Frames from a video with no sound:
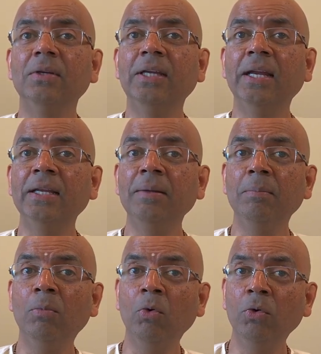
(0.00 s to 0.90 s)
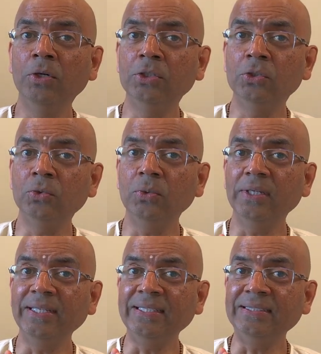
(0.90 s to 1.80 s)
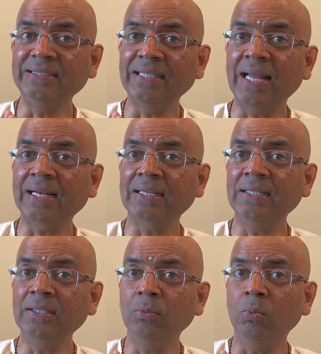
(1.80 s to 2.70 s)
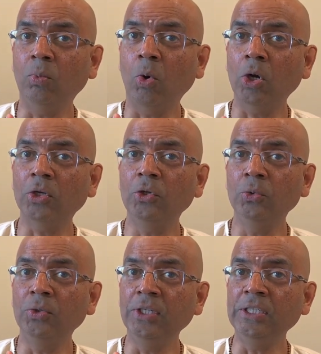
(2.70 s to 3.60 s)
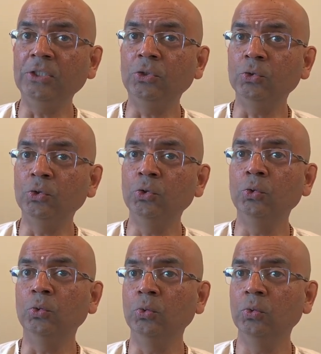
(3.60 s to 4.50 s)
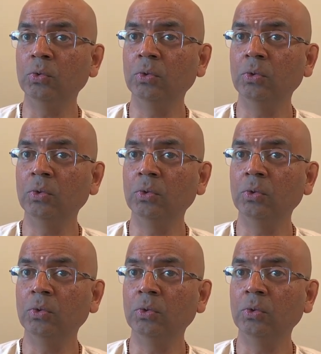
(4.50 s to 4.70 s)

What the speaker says: getting more into exactly what you need to do.